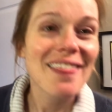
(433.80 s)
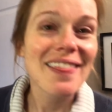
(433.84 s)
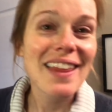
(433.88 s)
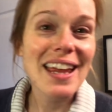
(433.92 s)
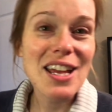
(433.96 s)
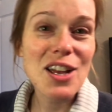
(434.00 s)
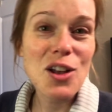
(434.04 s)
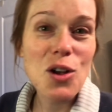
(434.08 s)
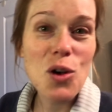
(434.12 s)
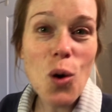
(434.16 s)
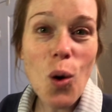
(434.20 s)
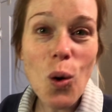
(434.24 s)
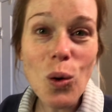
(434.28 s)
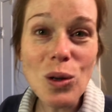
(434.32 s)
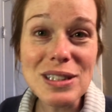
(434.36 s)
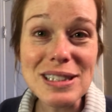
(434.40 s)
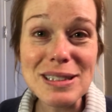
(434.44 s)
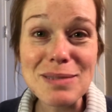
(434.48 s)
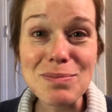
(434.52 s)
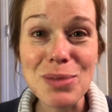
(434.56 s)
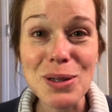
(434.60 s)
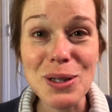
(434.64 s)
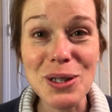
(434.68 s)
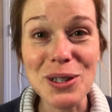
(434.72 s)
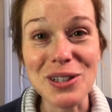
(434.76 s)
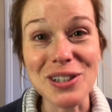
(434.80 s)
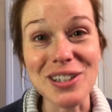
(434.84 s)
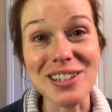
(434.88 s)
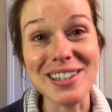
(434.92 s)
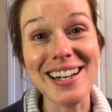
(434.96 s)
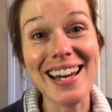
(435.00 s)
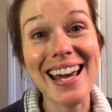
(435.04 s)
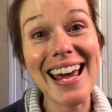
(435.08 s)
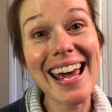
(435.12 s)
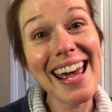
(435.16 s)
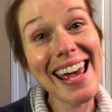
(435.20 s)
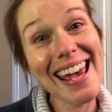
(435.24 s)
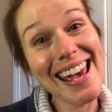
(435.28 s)
Like Goldenberg.
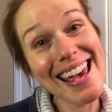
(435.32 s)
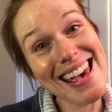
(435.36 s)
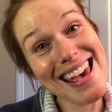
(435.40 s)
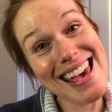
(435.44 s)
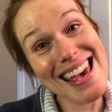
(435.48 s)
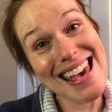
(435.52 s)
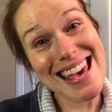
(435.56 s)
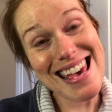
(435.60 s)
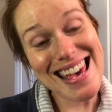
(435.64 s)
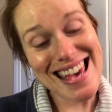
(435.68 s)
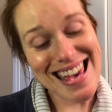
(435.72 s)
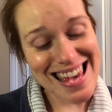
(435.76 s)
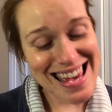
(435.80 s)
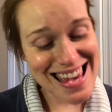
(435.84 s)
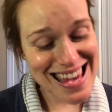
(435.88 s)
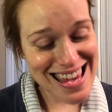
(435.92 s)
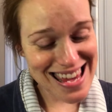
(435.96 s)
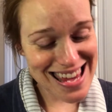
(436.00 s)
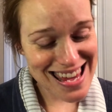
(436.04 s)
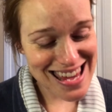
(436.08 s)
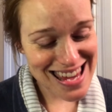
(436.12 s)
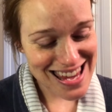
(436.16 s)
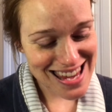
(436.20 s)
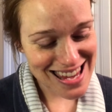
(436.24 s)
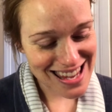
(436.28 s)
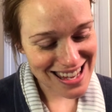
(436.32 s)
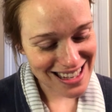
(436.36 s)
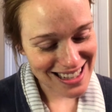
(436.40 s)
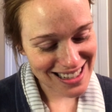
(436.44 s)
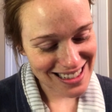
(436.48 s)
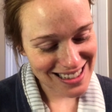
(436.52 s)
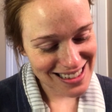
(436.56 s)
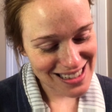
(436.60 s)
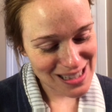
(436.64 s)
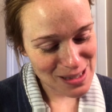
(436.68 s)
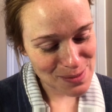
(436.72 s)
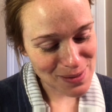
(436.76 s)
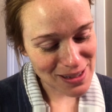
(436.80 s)
Hey,
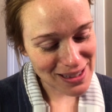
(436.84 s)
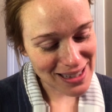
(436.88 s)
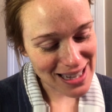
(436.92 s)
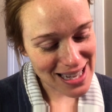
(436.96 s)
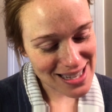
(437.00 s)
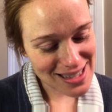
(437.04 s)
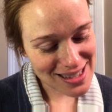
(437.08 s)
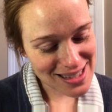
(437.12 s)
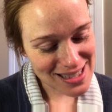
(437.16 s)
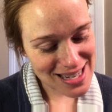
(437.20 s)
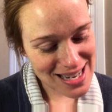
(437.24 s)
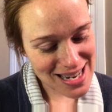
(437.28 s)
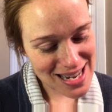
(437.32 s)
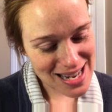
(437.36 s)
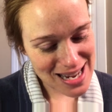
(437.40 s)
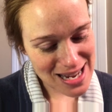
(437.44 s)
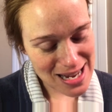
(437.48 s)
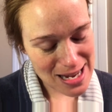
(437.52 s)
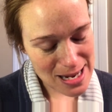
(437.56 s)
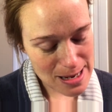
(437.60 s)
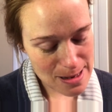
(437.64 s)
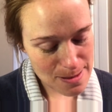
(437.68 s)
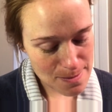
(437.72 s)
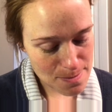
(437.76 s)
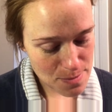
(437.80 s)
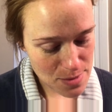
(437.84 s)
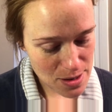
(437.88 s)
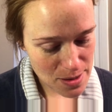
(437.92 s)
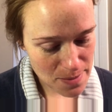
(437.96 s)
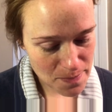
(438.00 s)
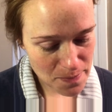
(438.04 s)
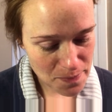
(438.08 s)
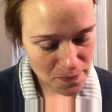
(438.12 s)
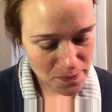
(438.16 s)
that's my last name.